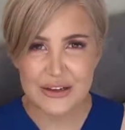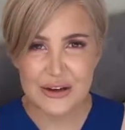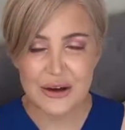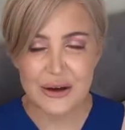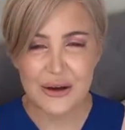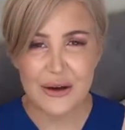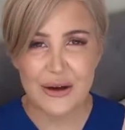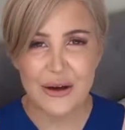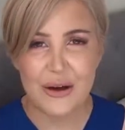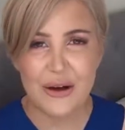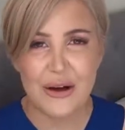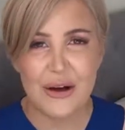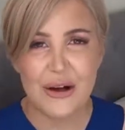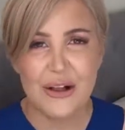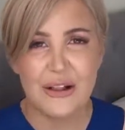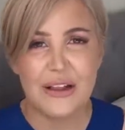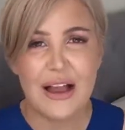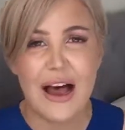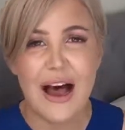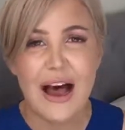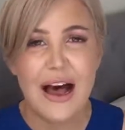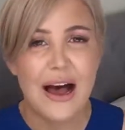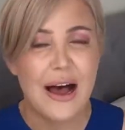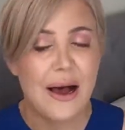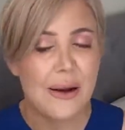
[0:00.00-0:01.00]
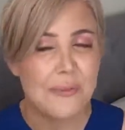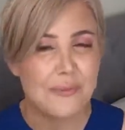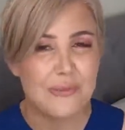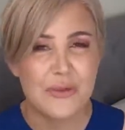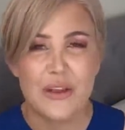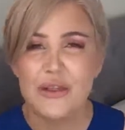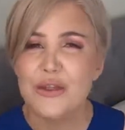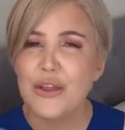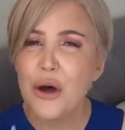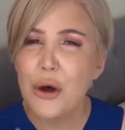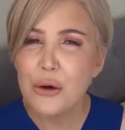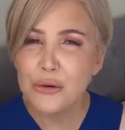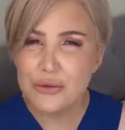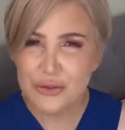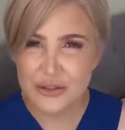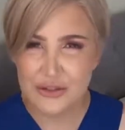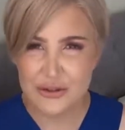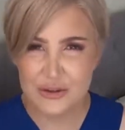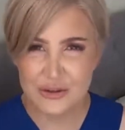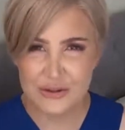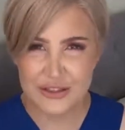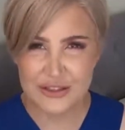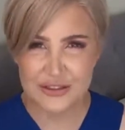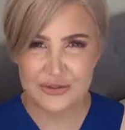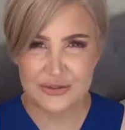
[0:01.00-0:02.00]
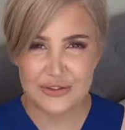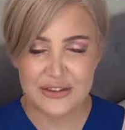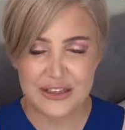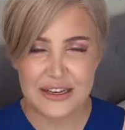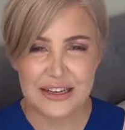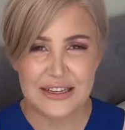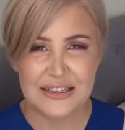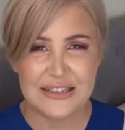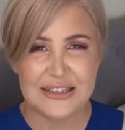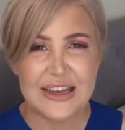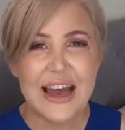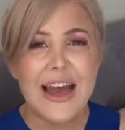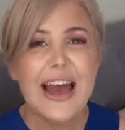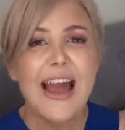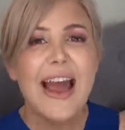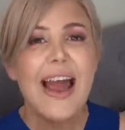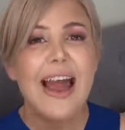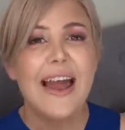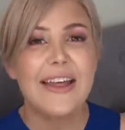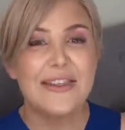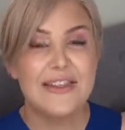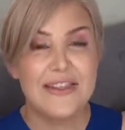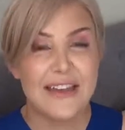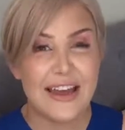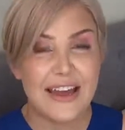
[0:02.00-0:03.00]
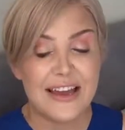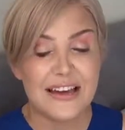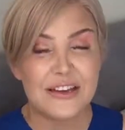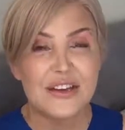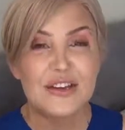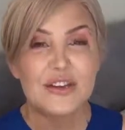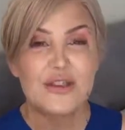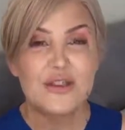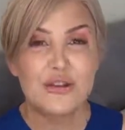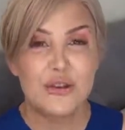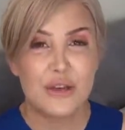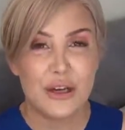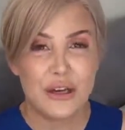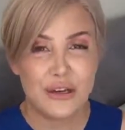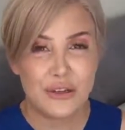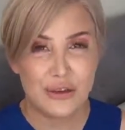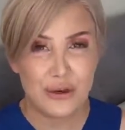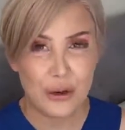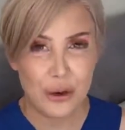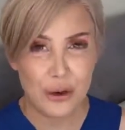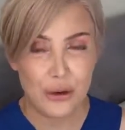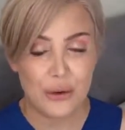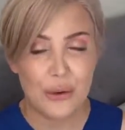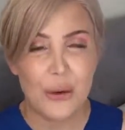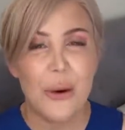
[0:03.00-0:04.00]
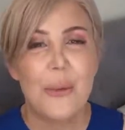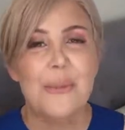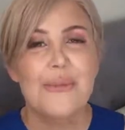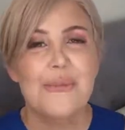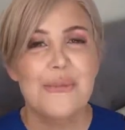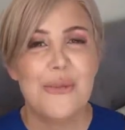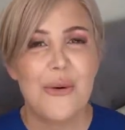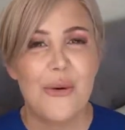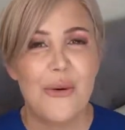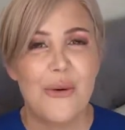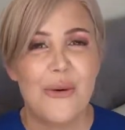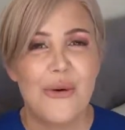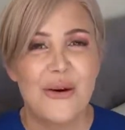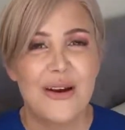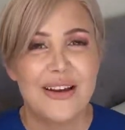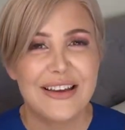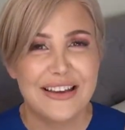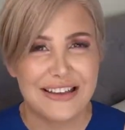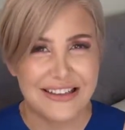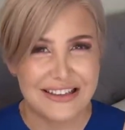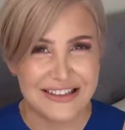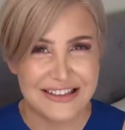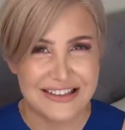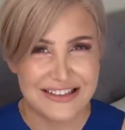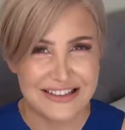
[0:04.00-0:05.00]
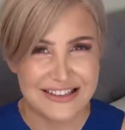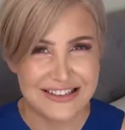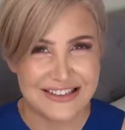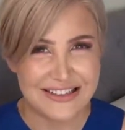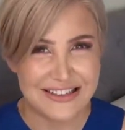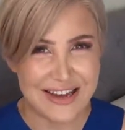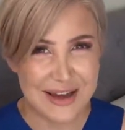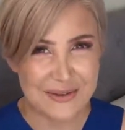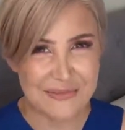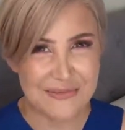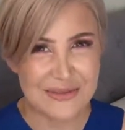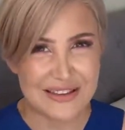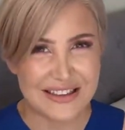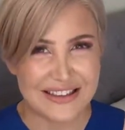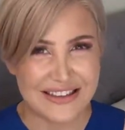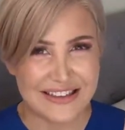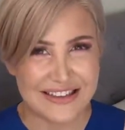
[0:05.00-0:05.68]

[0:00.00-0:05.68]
girl, those sorts of things, and then you can go more in depth.